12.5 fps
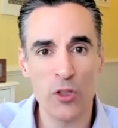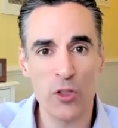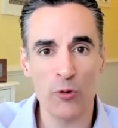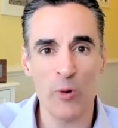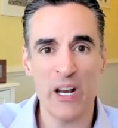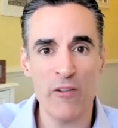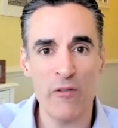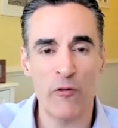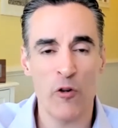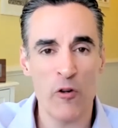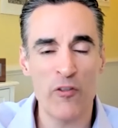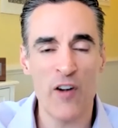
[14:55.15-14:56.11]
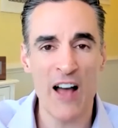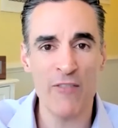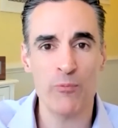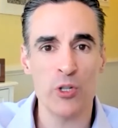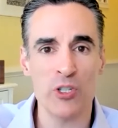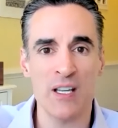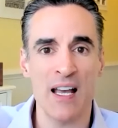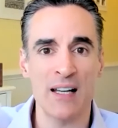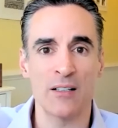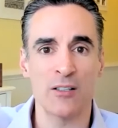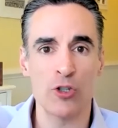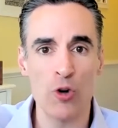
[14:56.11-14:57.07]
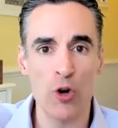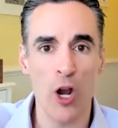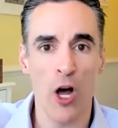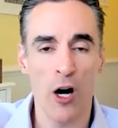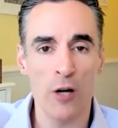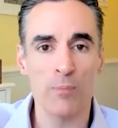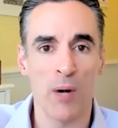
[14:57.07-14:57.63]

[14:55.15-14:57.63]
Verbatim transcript: three, four, five percent to long